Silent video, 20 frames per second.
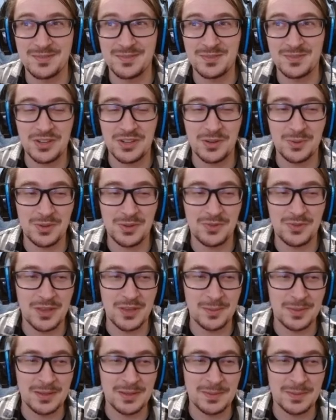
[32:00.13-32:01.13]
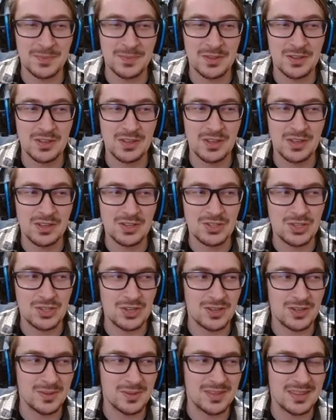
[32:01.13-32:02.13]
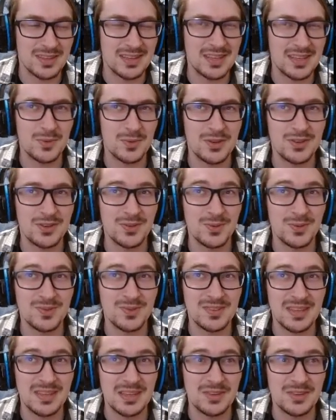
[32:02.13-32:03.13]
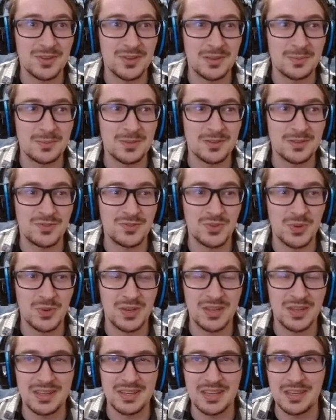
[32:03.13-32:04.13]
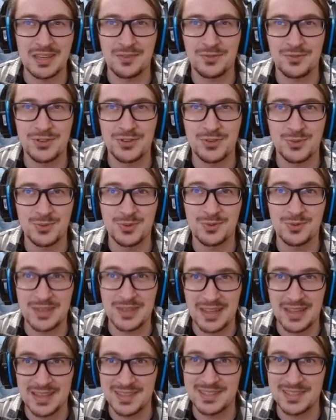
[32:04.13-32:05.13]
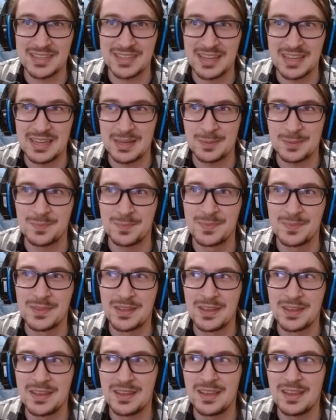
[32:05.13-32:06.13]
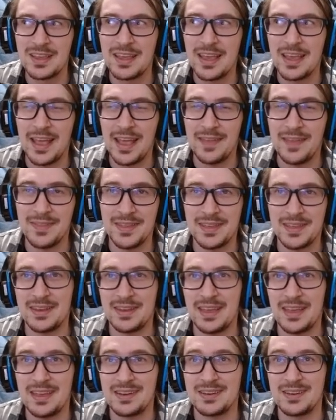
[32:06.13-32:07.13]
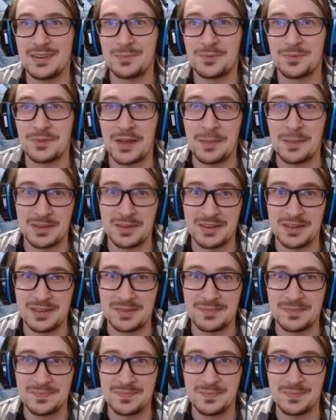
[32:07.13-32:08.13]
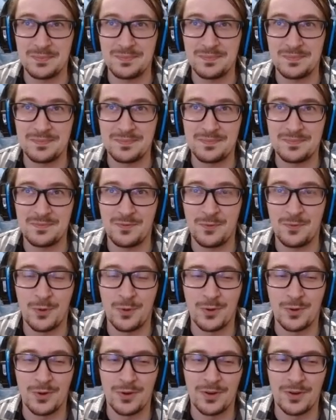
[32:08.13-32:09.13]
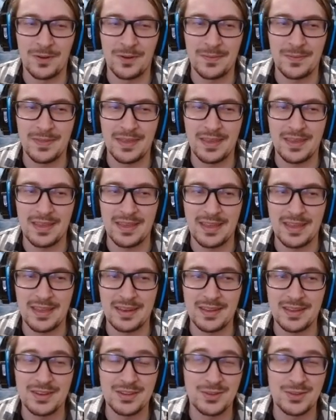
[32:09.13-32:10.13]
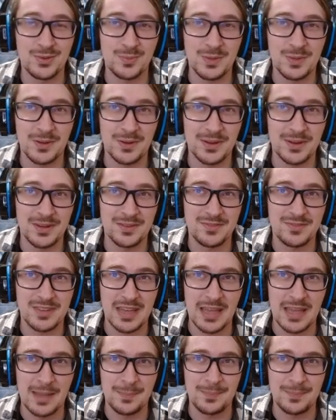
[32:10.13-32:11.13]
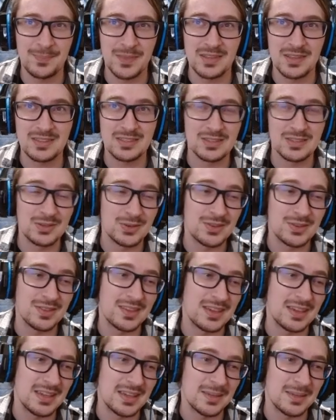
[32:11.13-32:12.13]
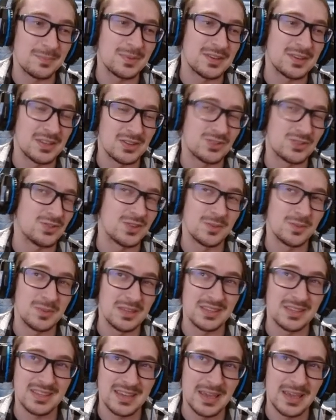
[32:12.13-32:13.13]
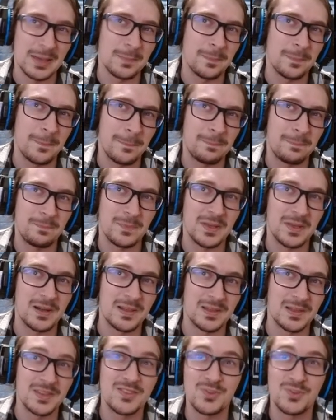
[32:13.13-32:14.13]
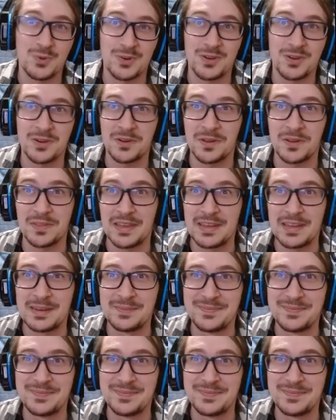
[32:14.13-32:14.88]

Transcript: Share it with your family. Share it with anyone who's daydreamed of joining a virtual reality game and then ended up trapped in it for an unknown period of time until they potentially beat the game, a la Sword Art Online.